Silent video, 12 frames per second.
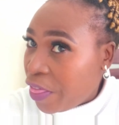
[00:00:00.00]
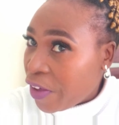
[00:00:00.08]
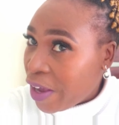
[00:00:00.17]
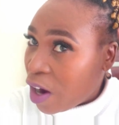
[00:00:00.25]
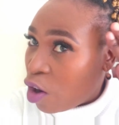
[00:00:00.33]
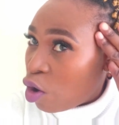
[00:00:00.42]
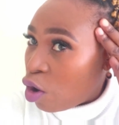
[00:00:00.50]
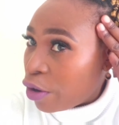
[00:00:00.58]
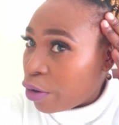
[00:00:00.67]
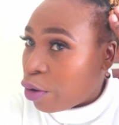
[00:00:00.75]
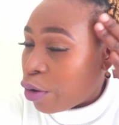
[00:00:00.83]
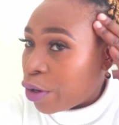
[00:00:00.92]
They are
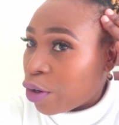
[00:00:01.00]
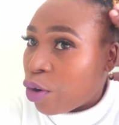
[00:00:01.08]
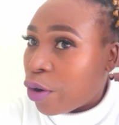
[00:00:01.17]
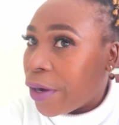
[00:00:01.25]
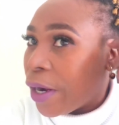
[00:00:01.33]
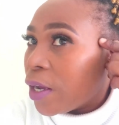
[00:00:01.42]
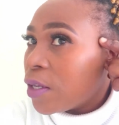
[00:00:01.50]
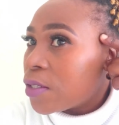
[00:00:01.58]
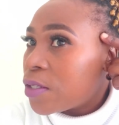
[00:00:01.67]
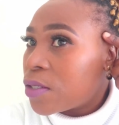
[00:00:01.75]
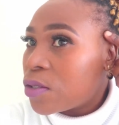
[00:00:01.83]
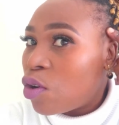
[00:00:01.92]
gone.
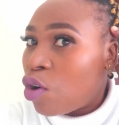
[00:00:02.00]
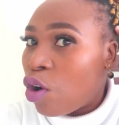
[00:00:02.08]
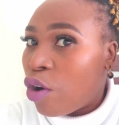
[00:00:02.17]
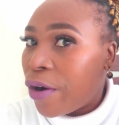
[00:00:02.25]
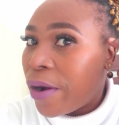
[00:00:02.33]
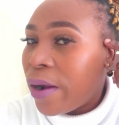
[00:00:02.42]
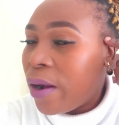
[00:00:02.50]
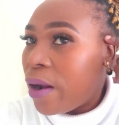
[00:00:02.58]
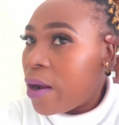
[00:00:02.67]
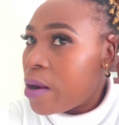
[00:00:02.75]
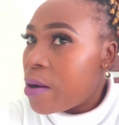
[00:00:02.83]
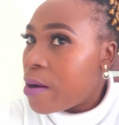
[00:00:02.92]

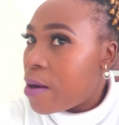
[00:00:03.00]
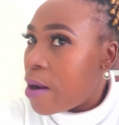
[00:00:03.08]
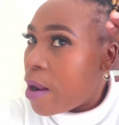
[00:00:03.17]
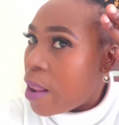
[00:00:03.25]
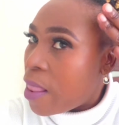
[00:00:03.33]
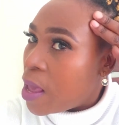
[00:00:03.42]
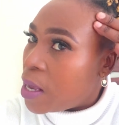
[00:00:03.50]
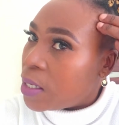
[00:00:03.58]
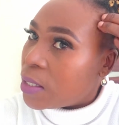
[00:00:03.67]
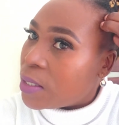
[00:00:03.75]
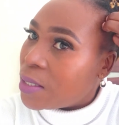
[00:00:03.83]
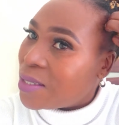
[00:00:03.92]

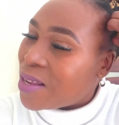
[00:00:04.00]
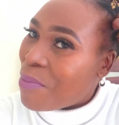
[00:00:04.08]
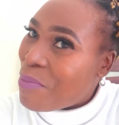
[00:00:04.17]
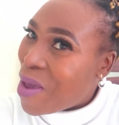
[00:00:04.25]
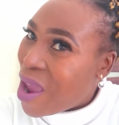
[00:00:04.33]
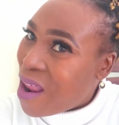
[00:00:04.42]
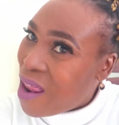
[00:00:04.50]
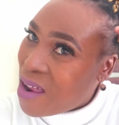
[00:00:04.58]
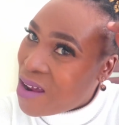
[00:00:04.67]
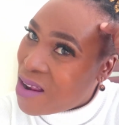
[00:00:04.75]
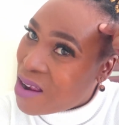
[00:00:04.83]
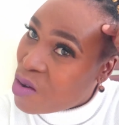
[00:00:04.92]
The
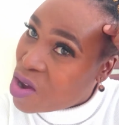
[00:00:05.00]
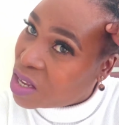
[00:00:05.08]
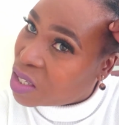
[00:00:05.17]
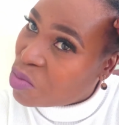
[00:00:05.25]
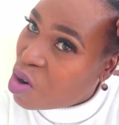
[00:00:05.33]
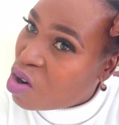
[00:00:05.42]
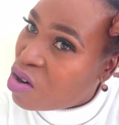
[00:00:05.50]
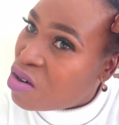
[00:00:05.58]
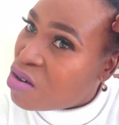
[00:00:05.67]
pale lawyers, bo.